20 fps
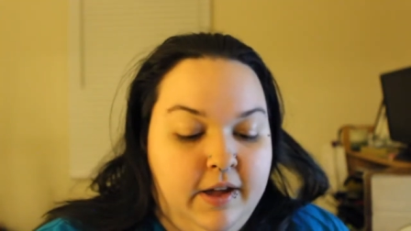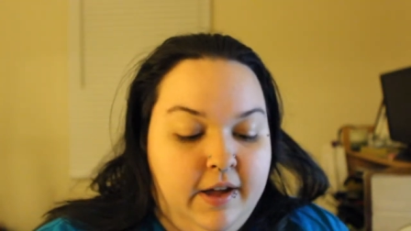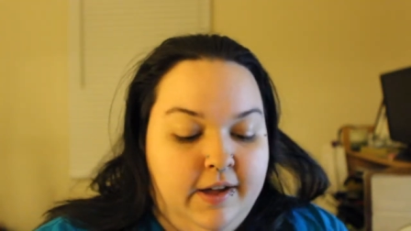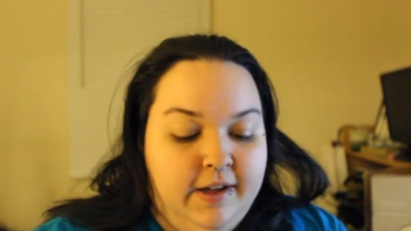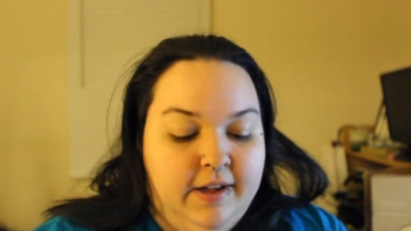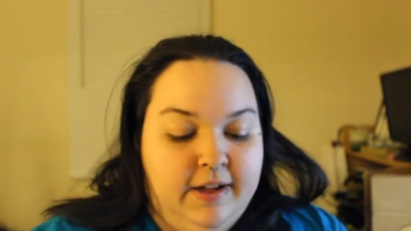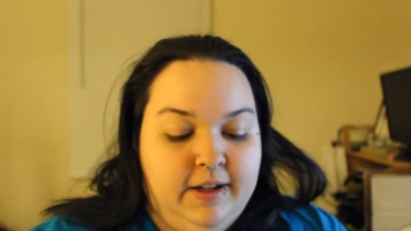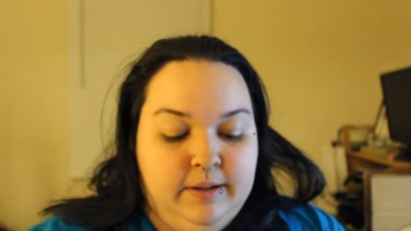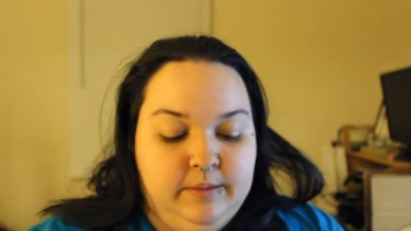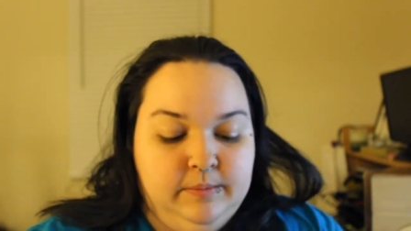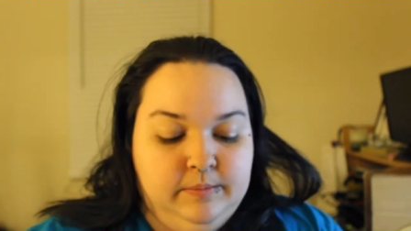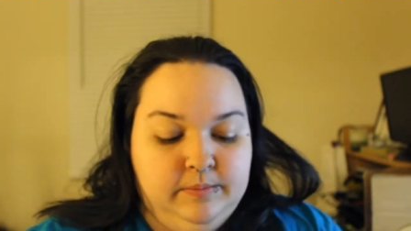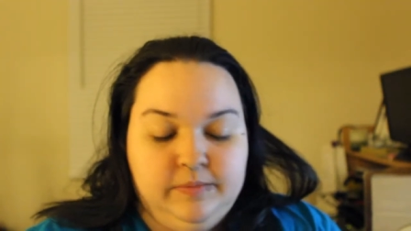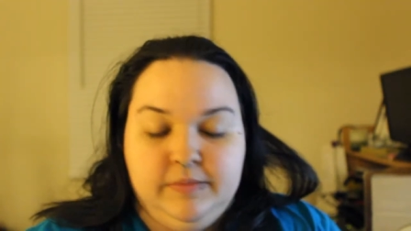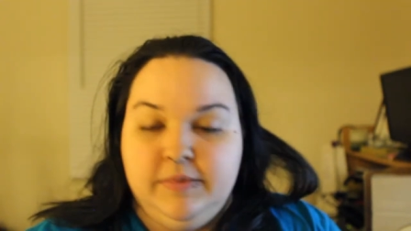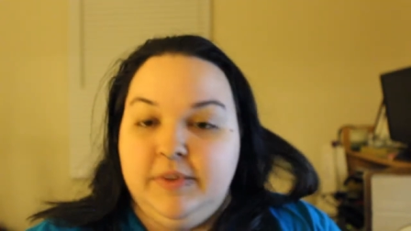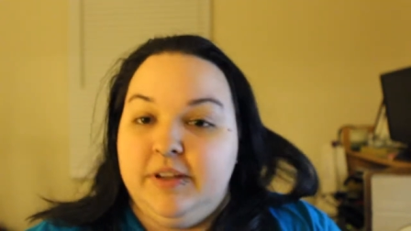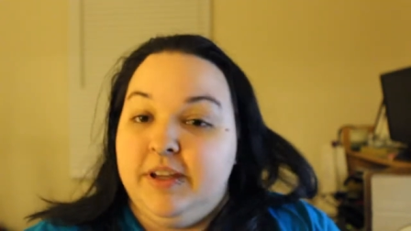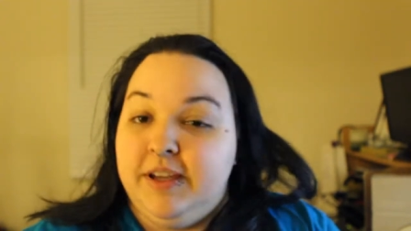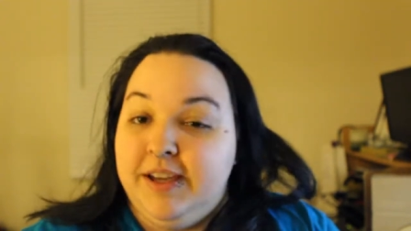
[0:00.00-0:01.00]
Um,
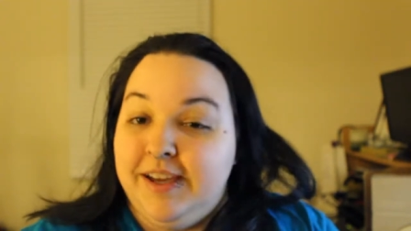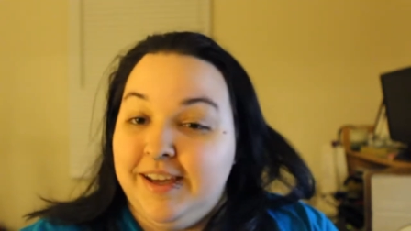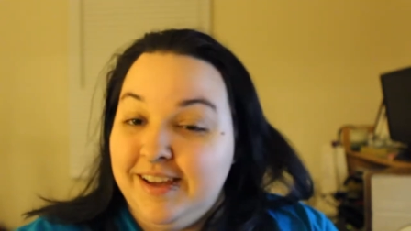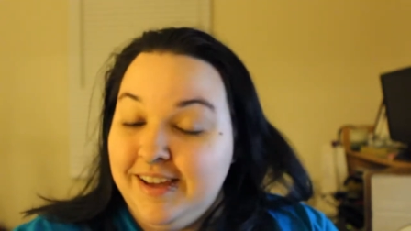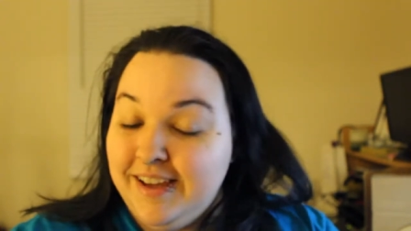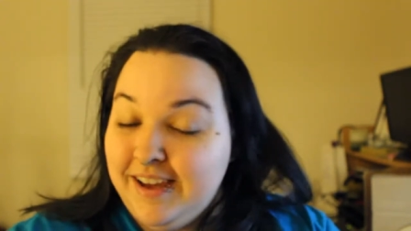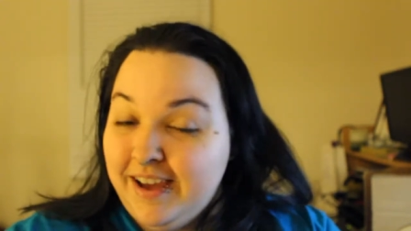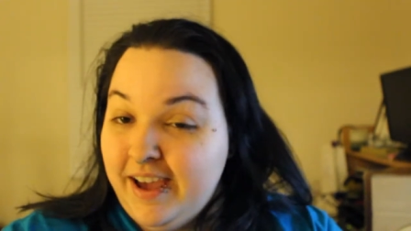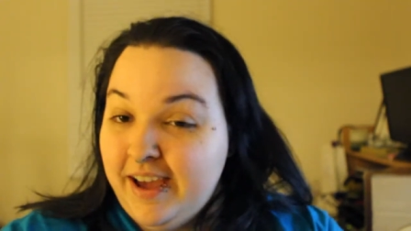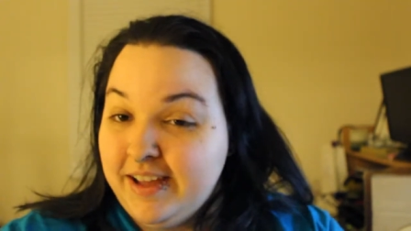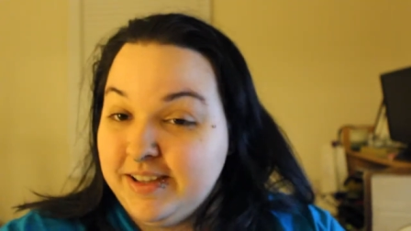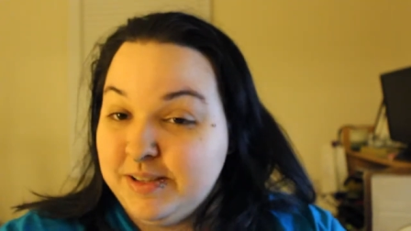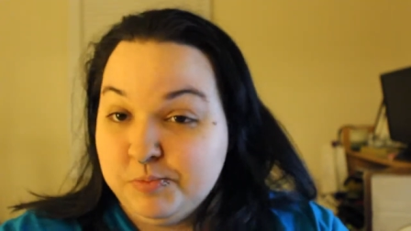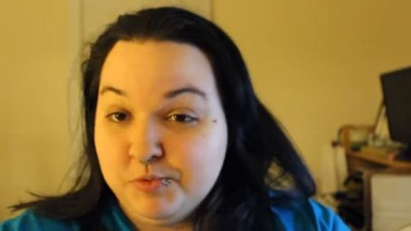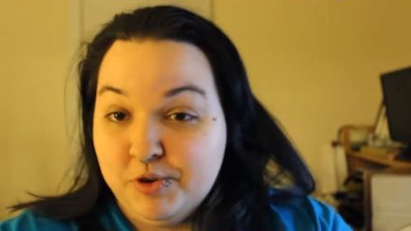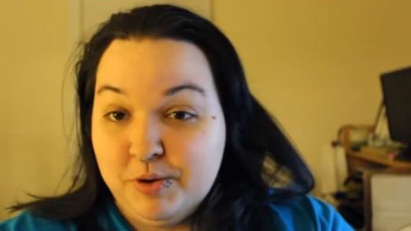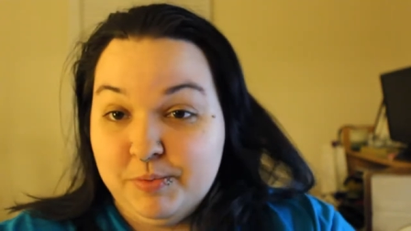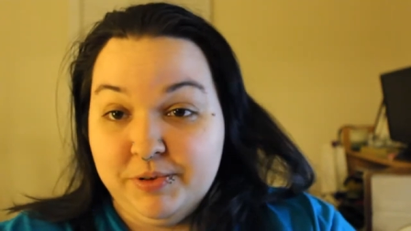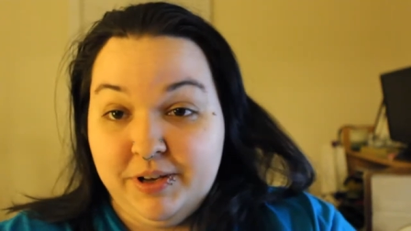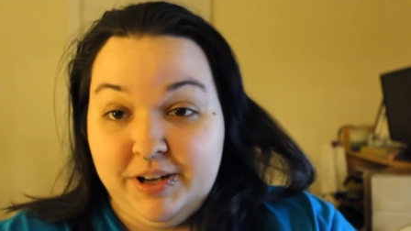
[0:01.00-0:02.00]
I had some
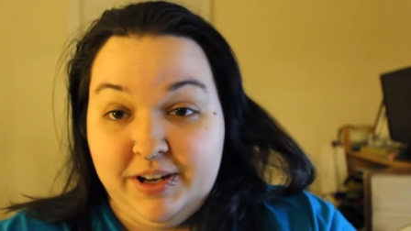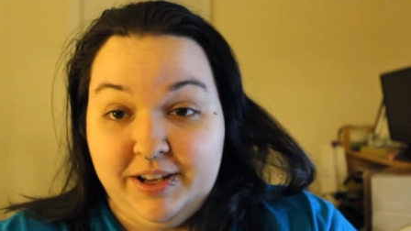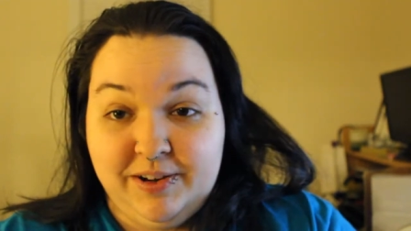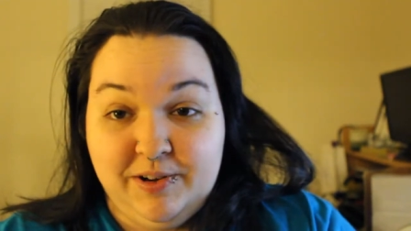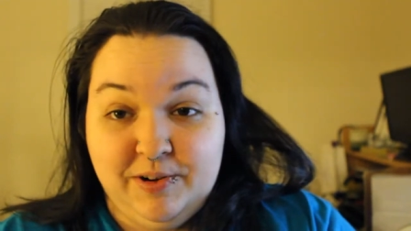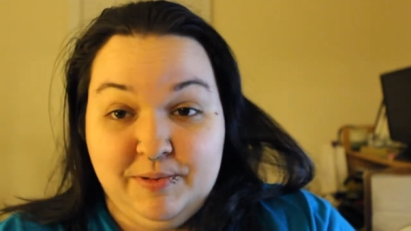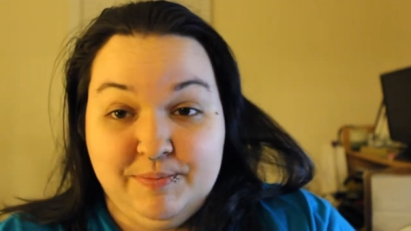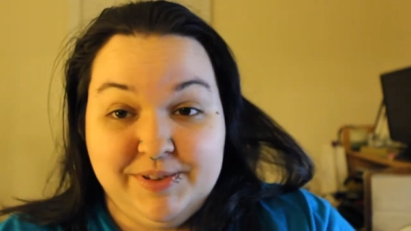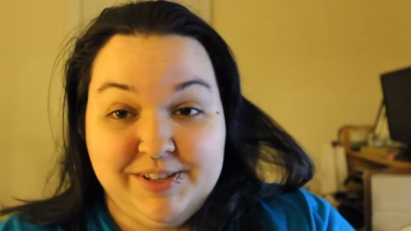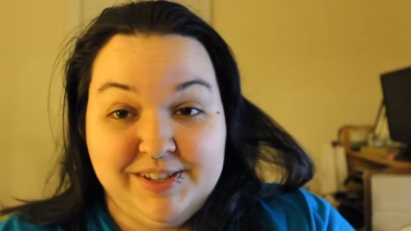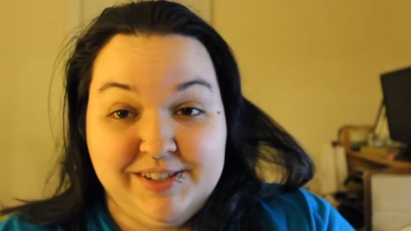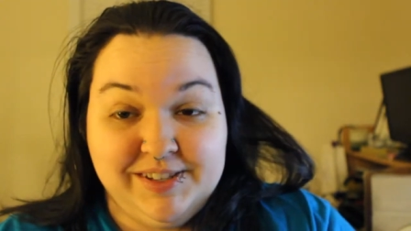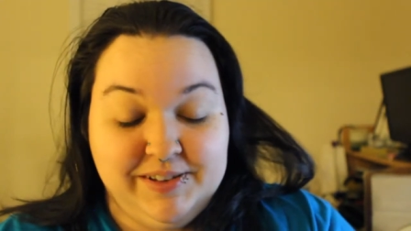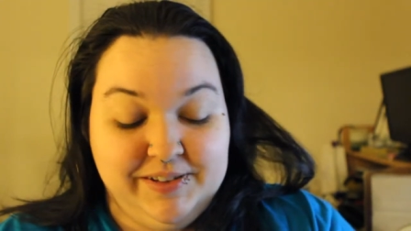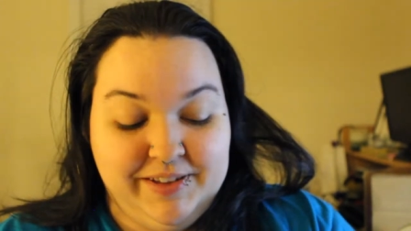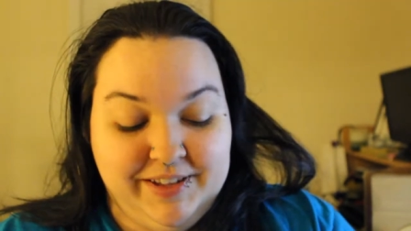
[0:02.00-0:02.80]
trouble getting it open, so